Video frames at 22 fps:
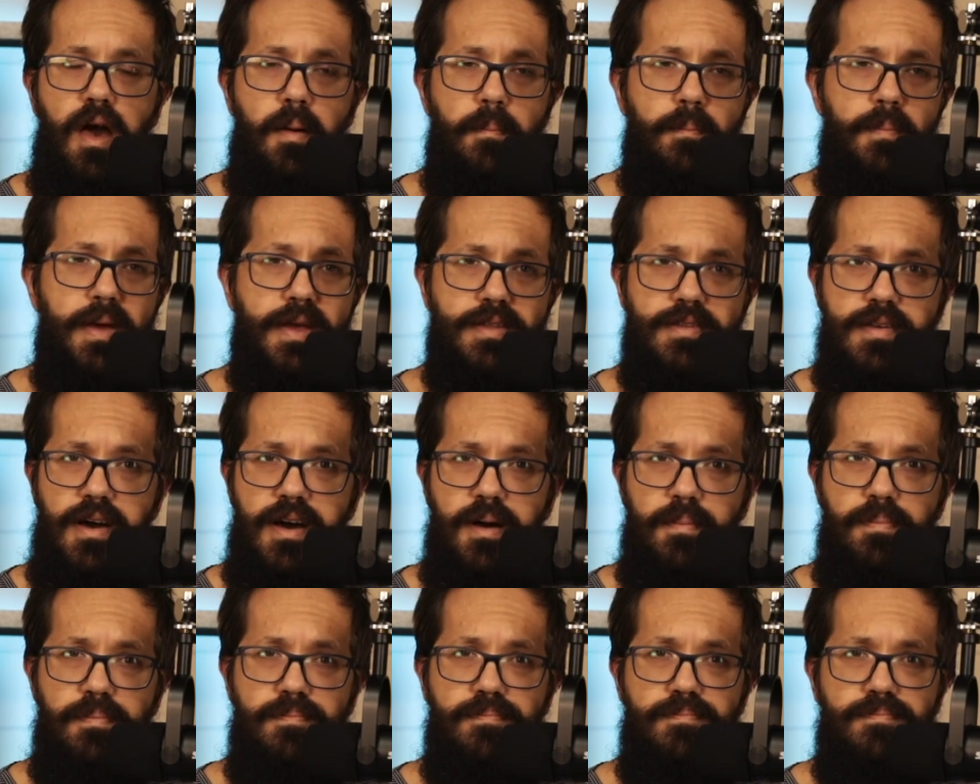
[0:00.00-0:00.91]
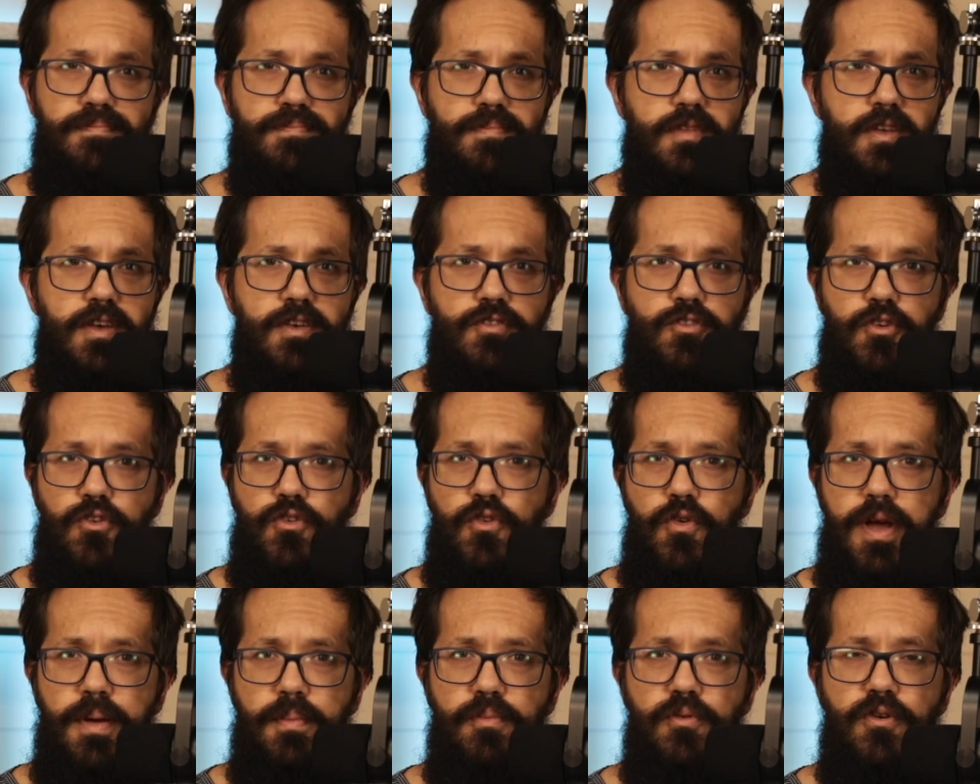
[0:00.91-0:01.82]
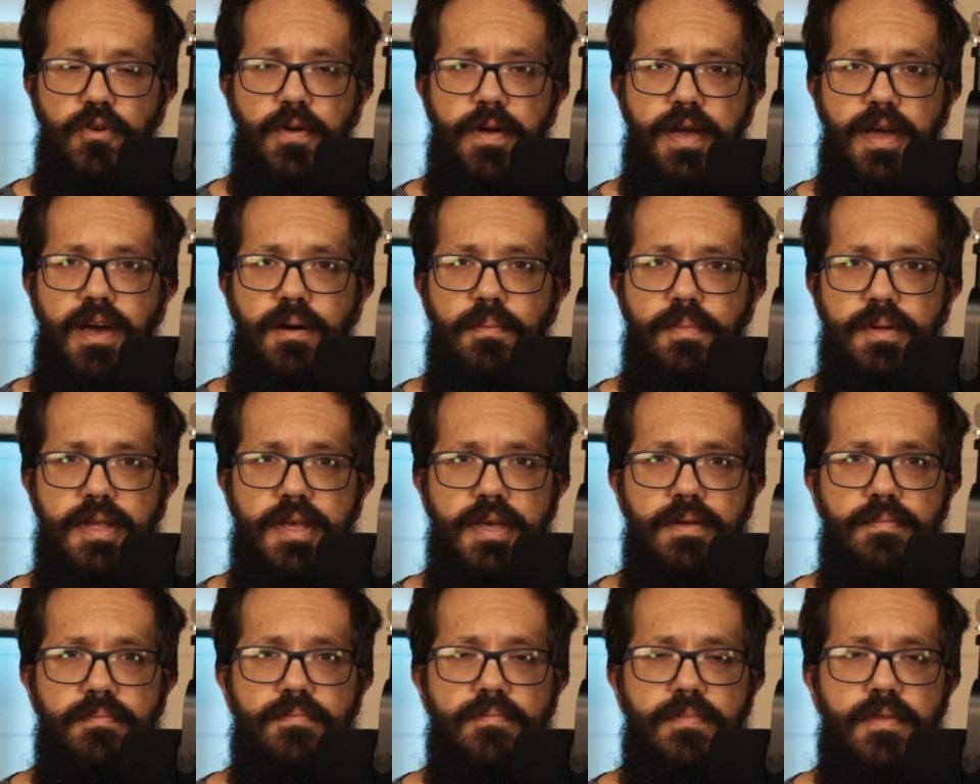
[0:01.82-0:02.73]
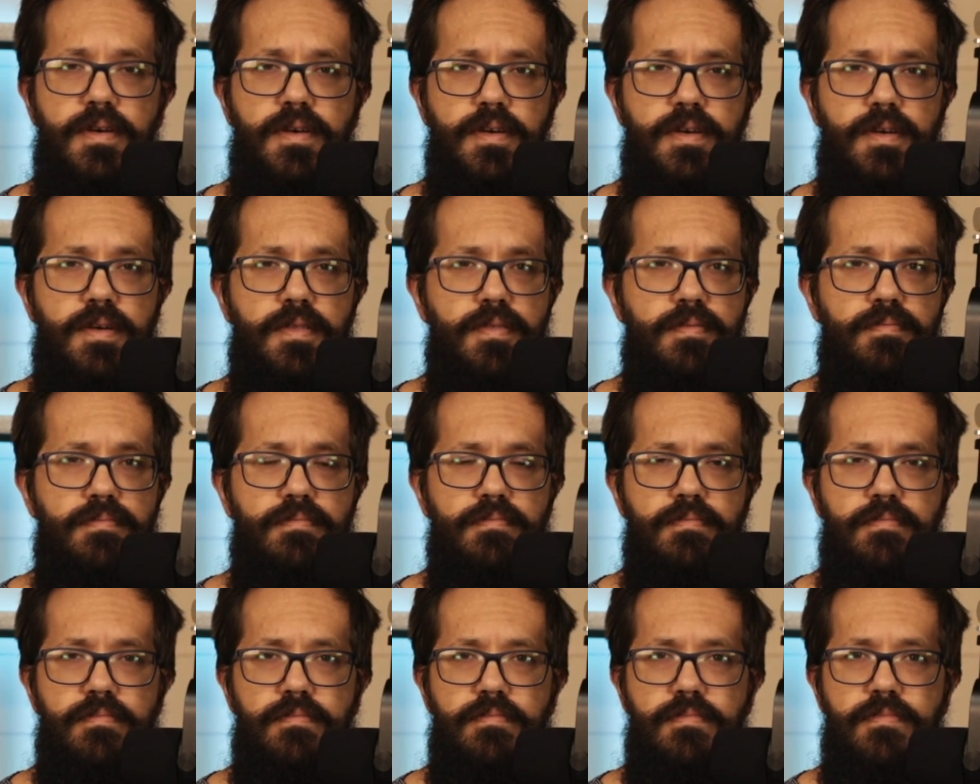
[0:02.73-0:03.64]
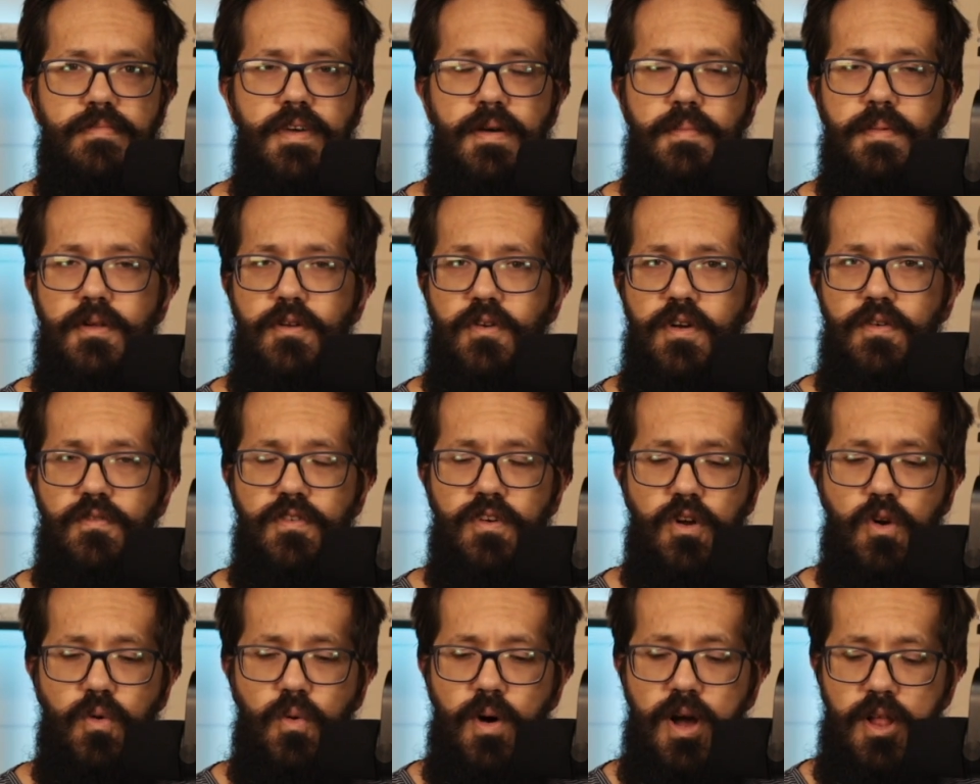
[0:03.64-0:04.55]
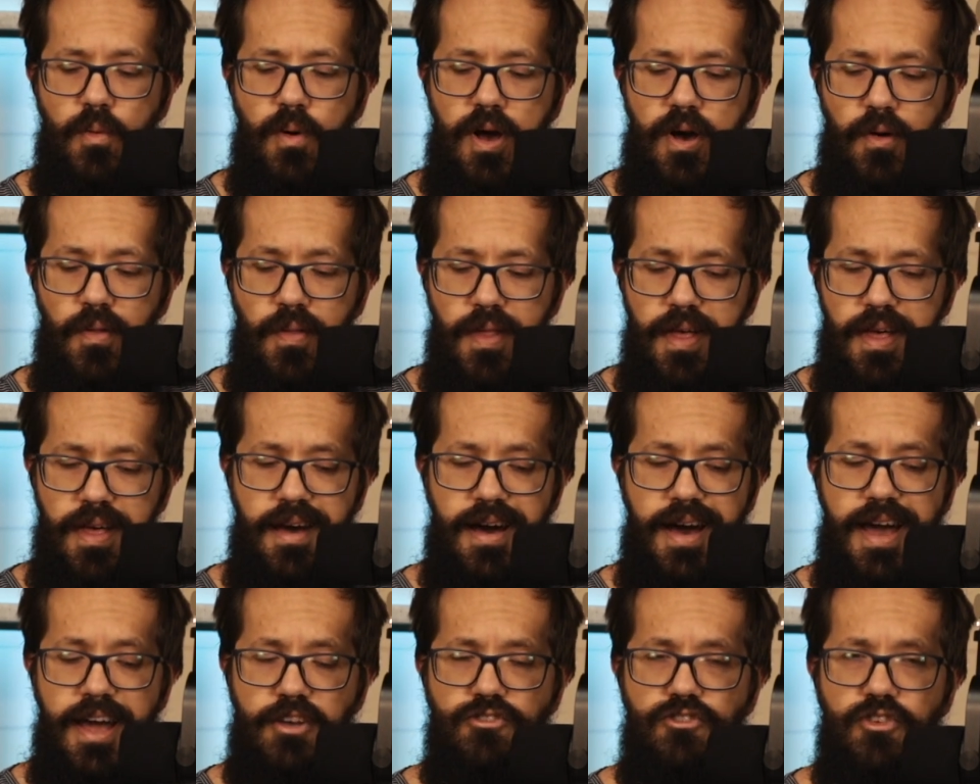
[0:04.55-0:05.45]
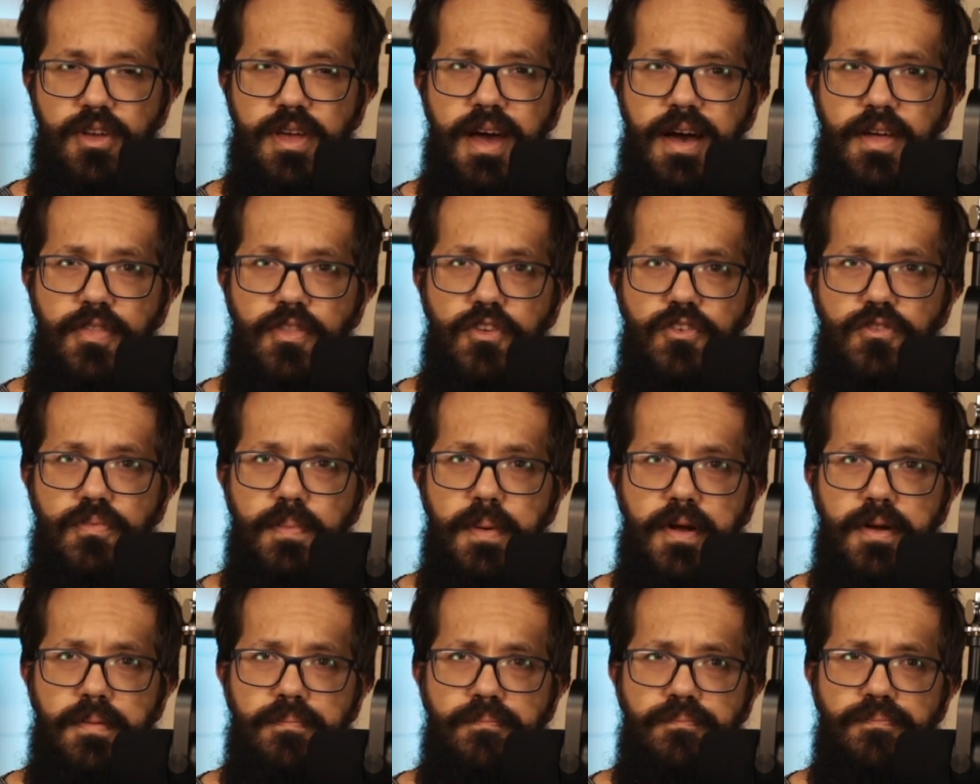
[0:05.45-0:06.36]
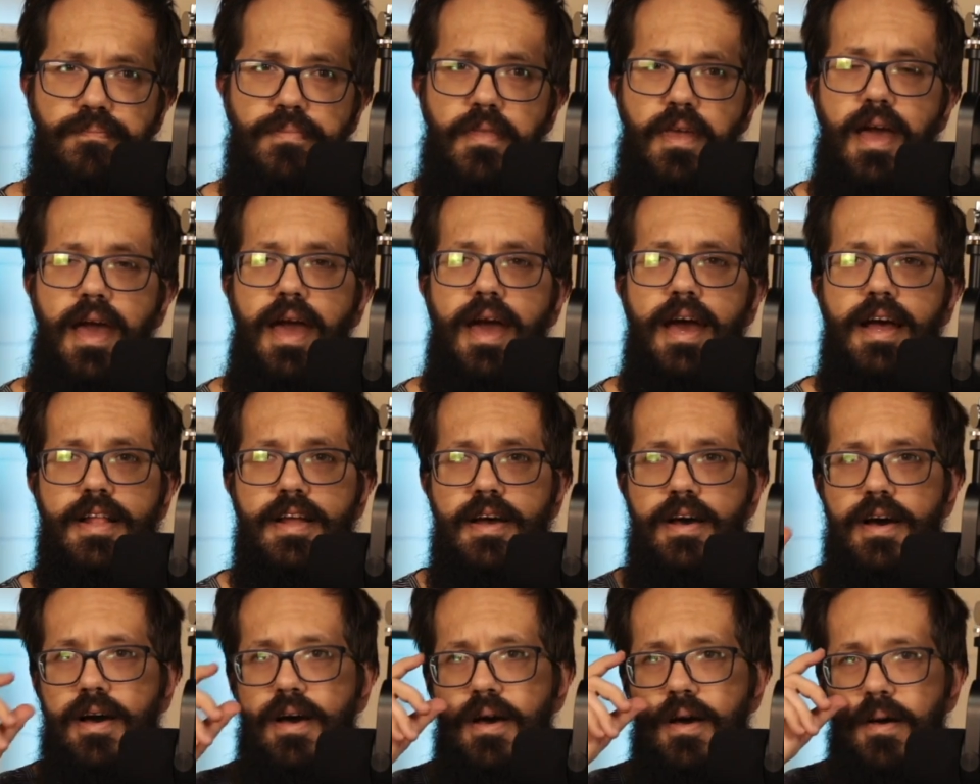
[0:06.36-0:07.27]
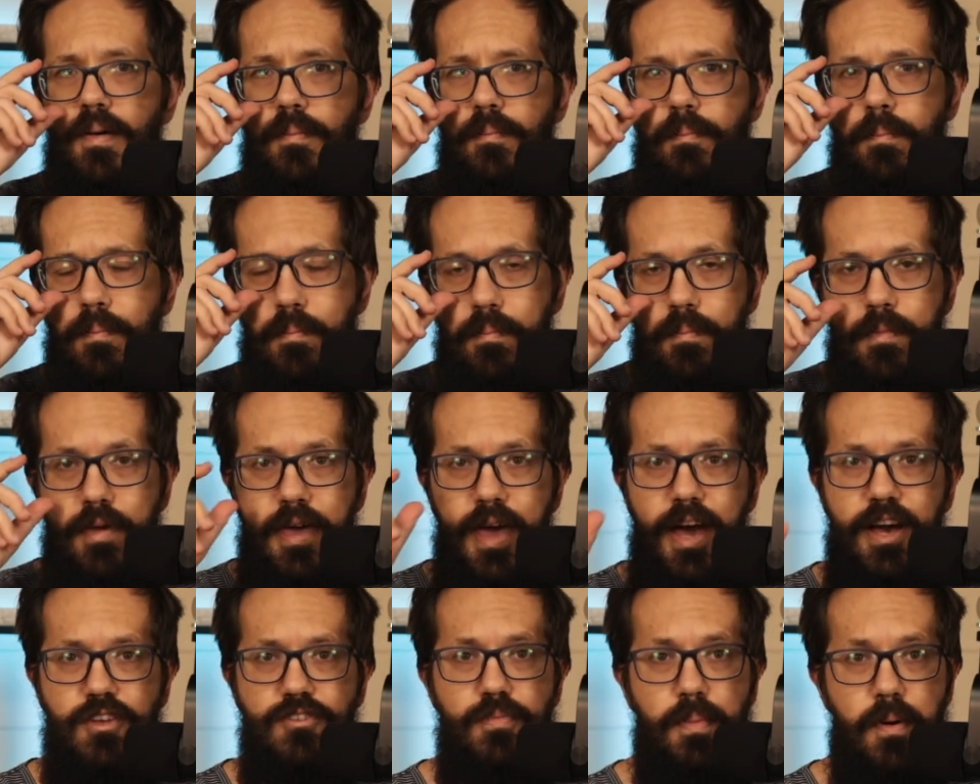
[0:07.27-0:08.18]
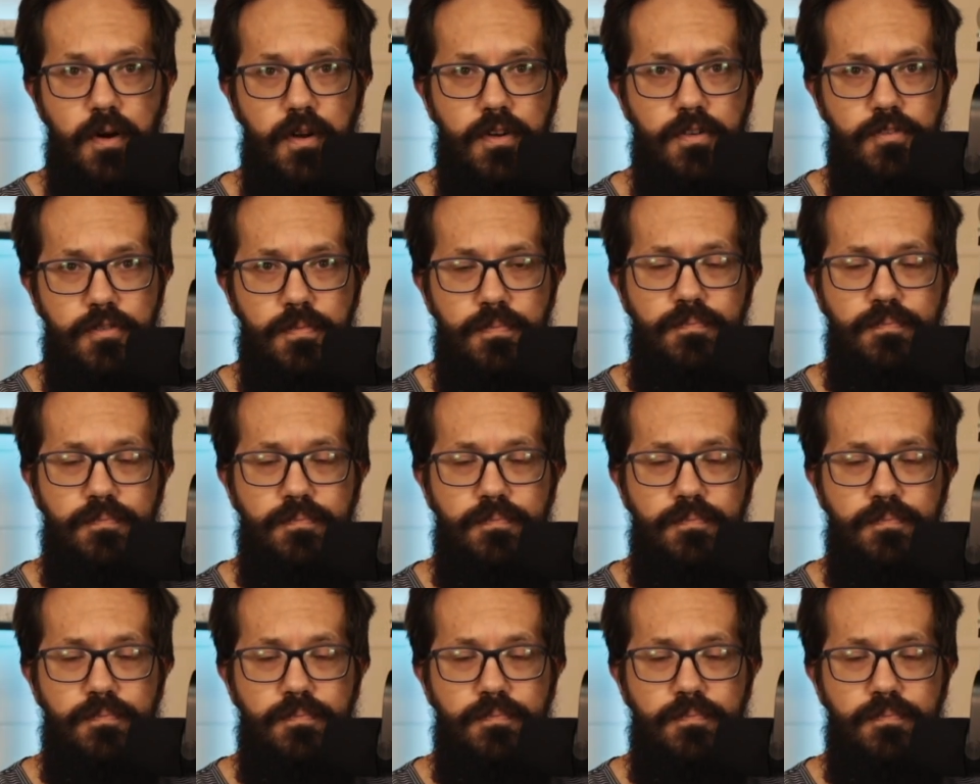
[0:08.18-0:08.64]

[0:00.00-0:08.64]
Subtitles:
Big Top is a great brewing company. They've been around for quite a while. I actually got this beer at Gaspars.